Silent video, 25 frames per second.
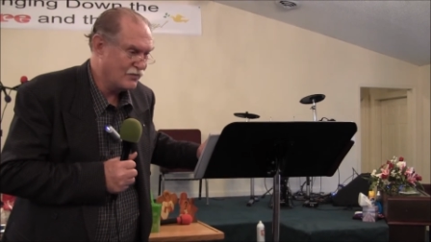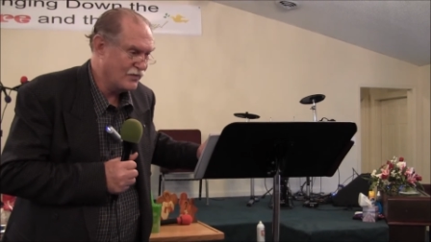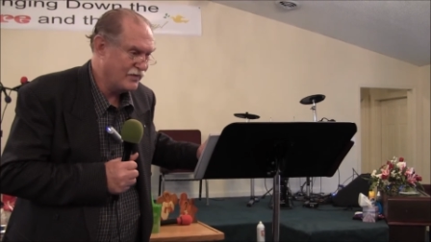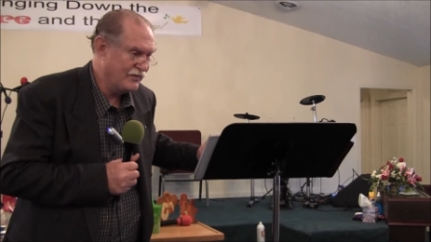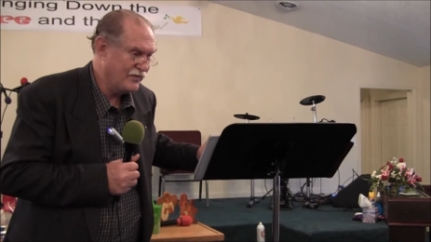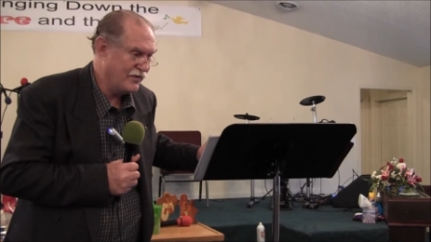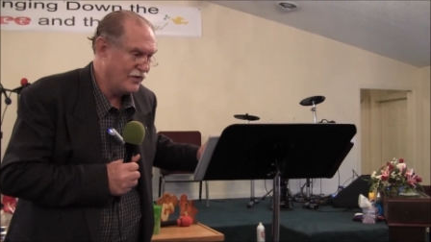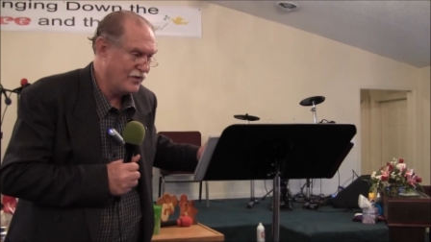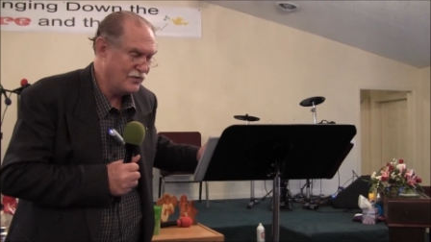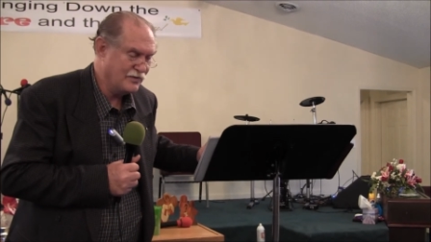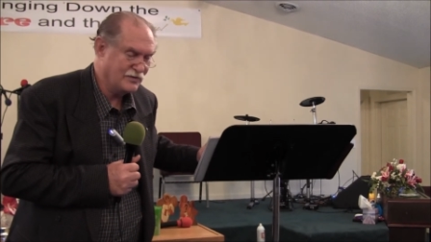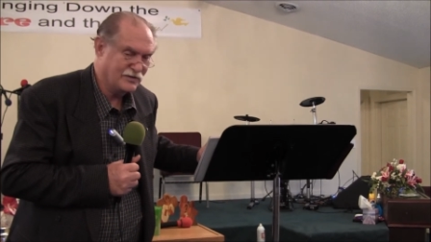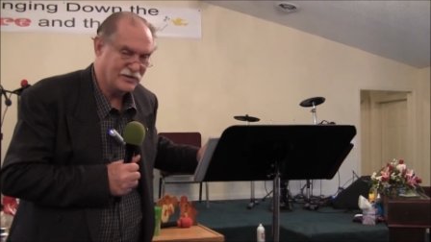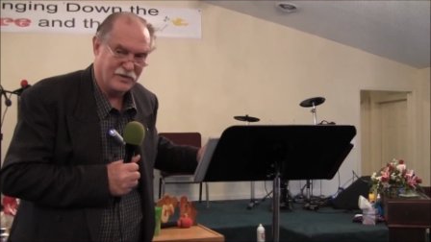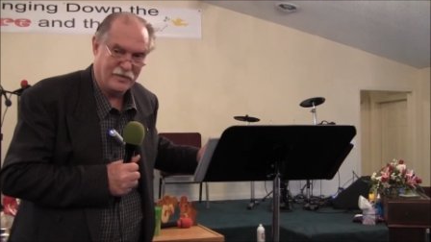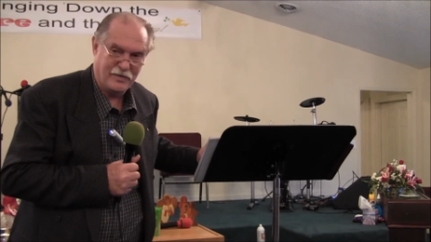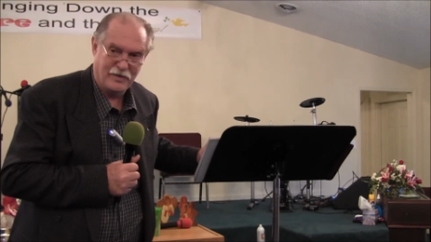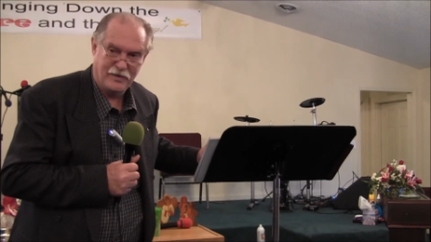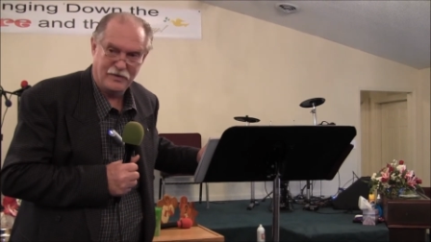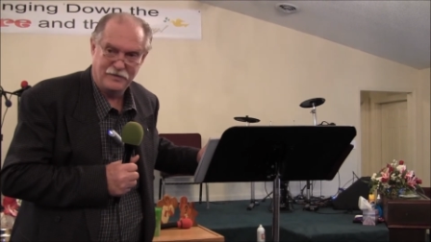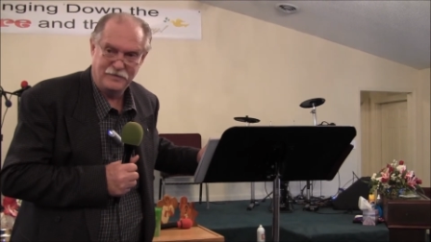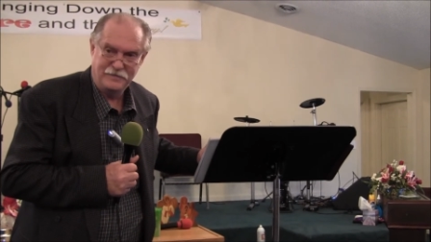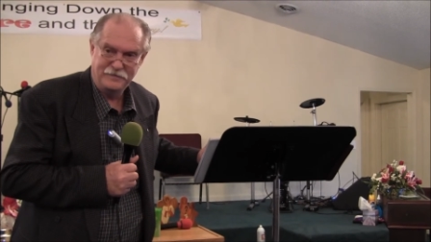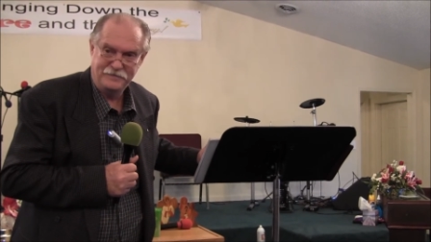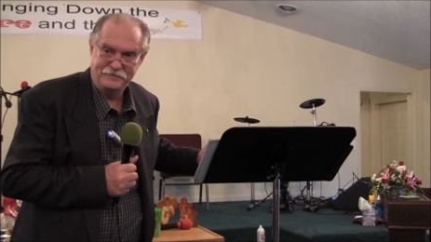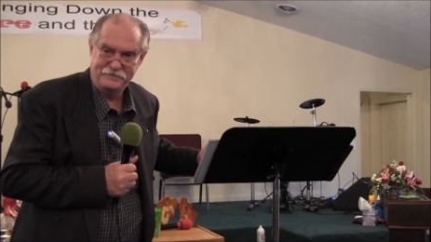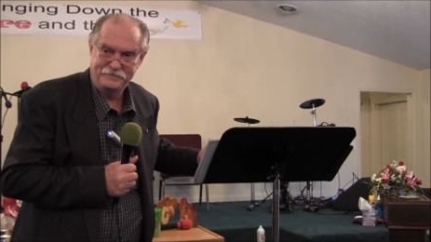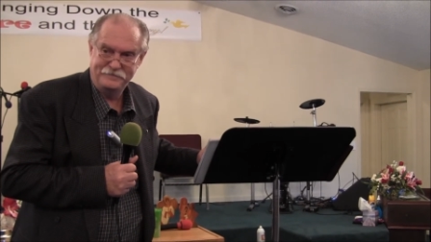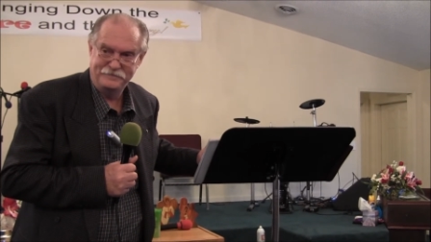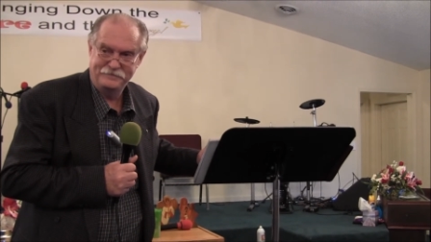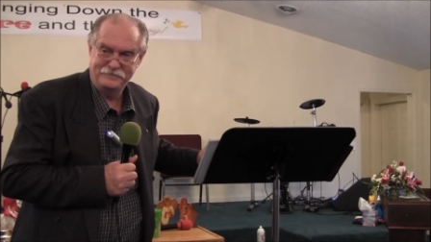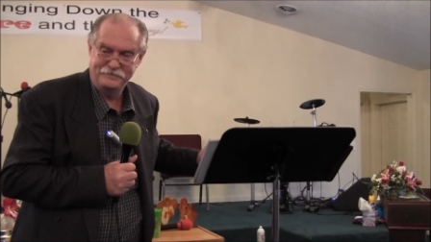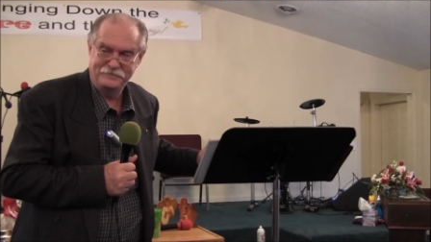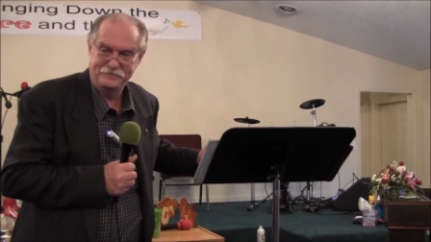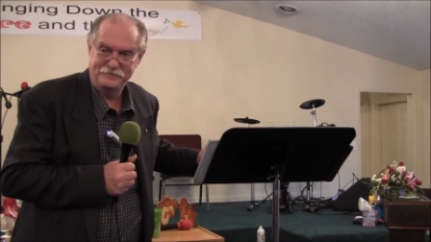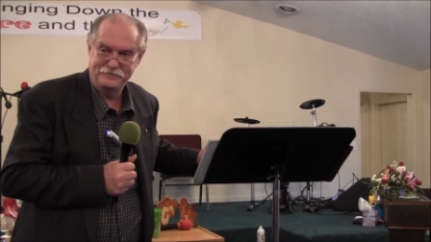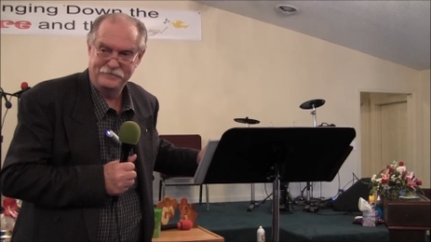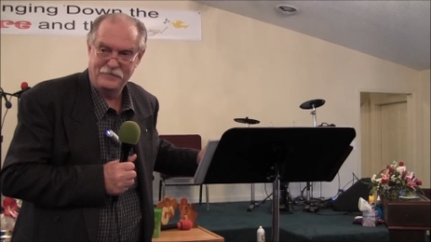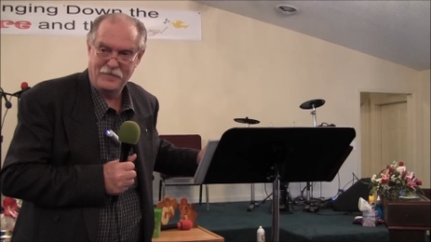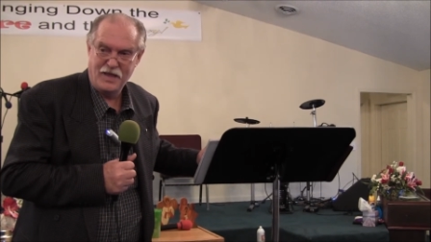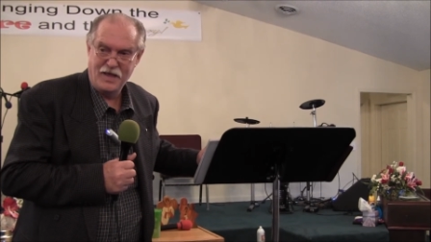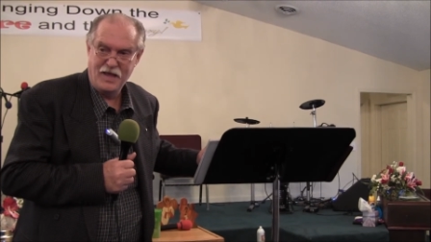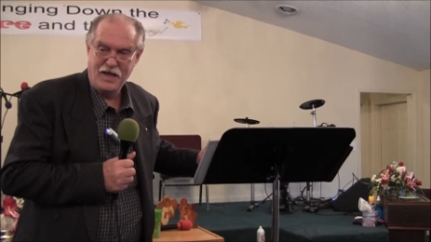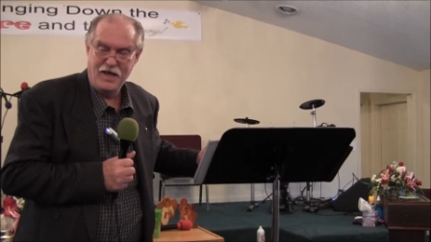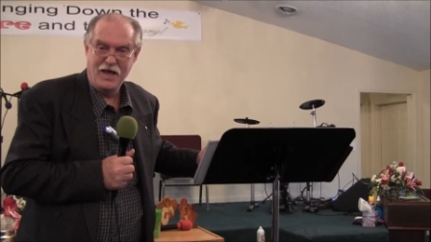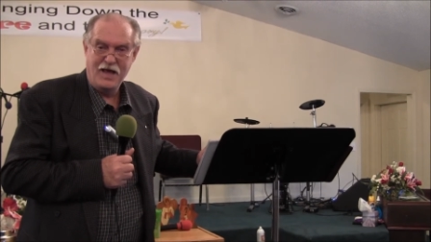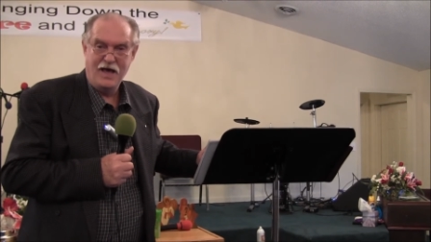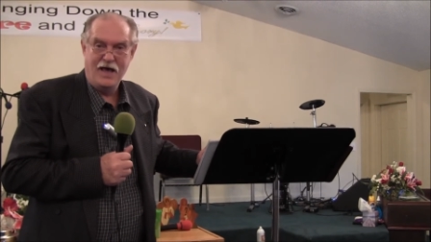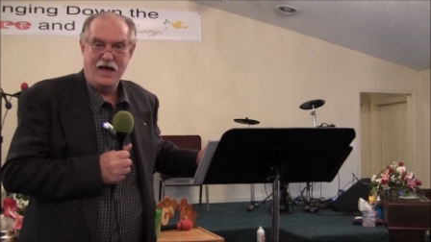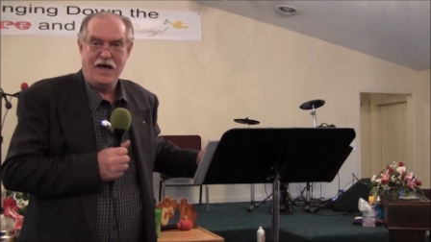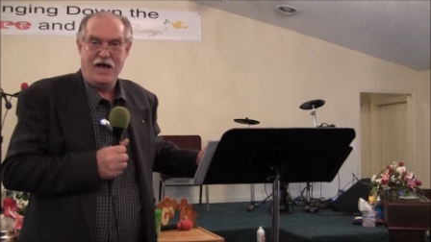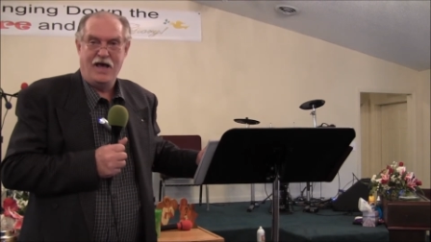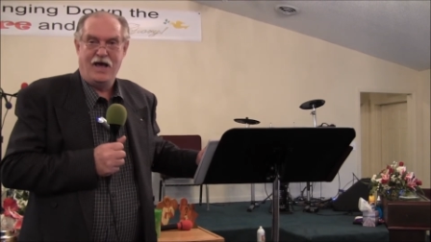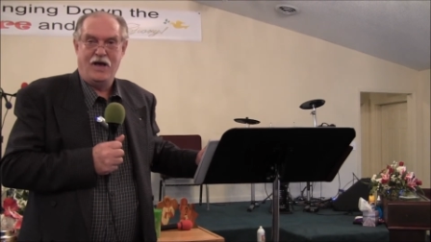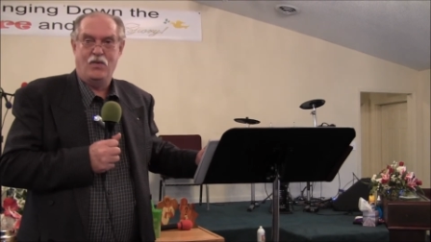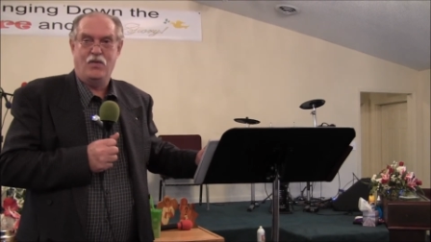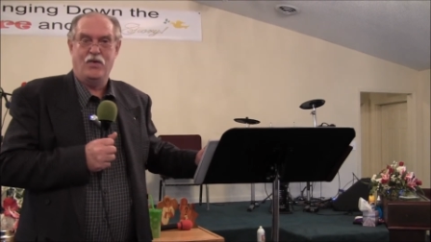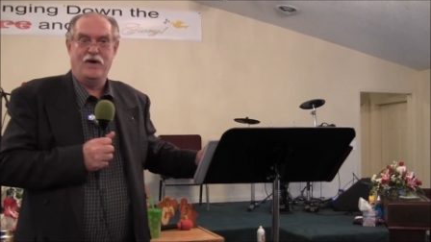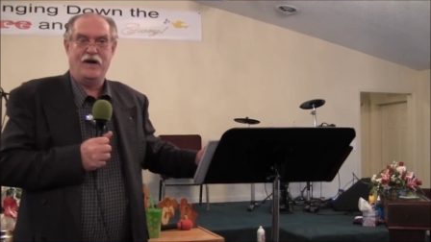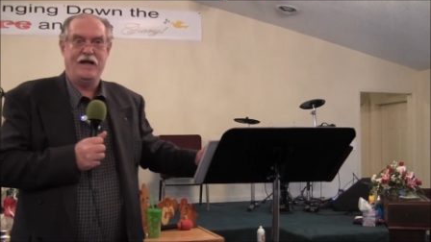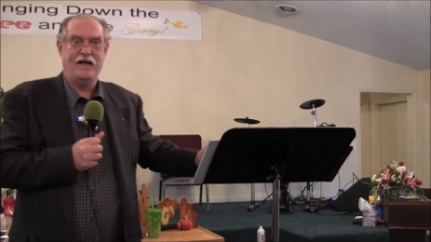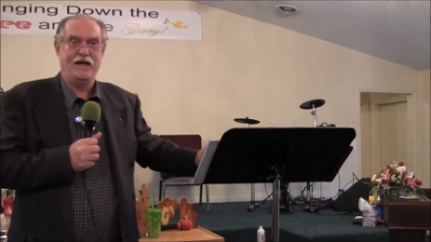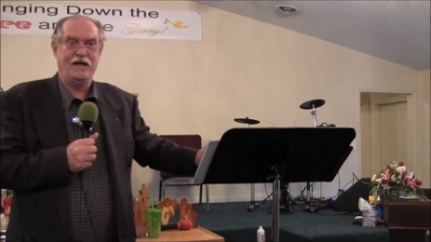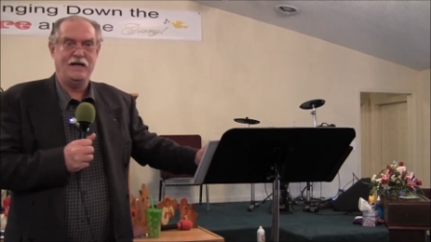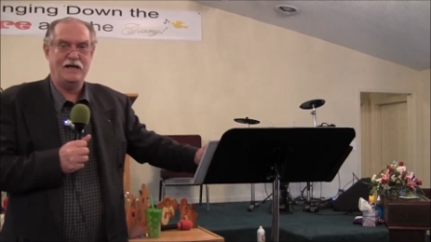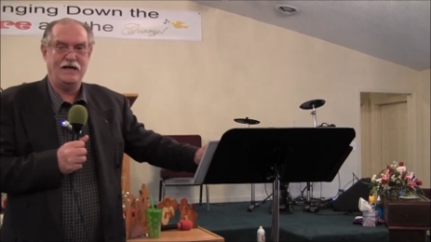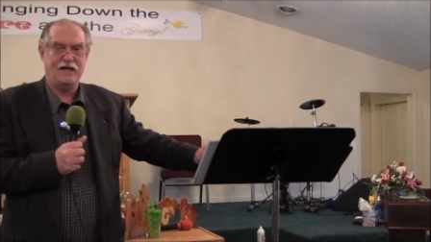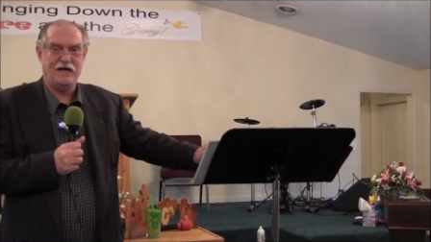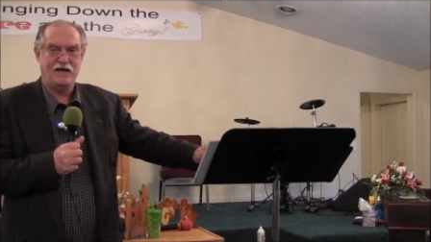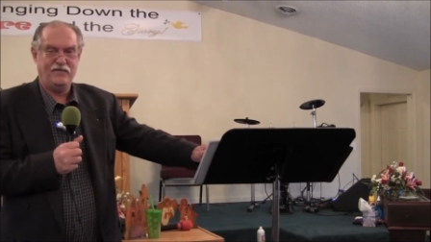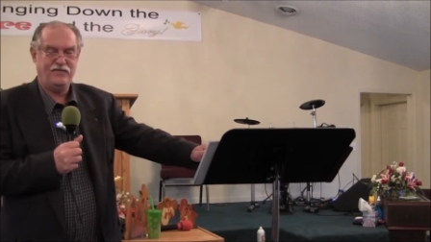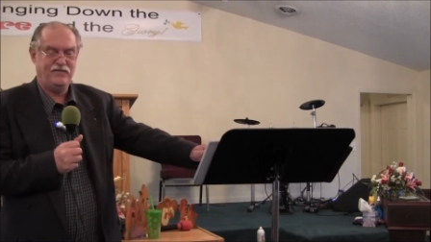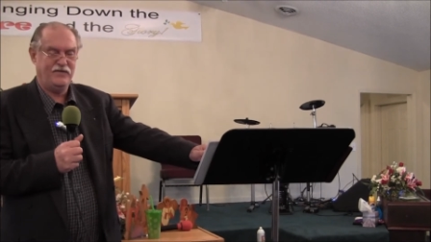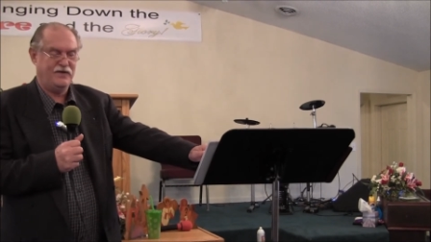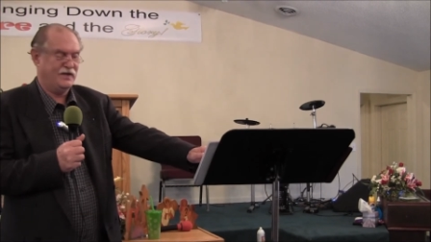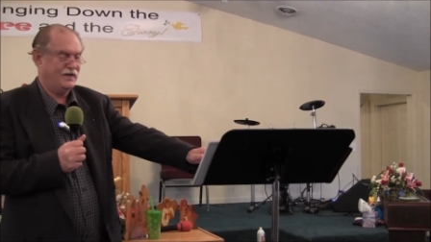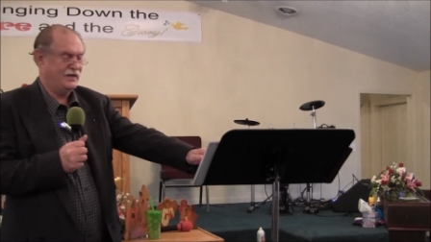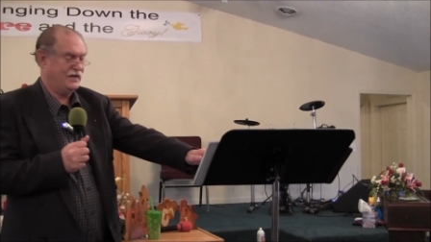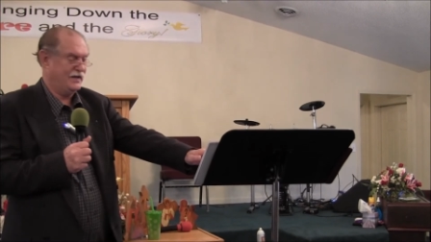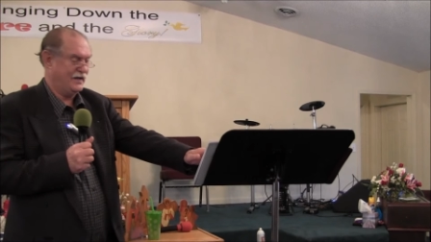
reversible. When he left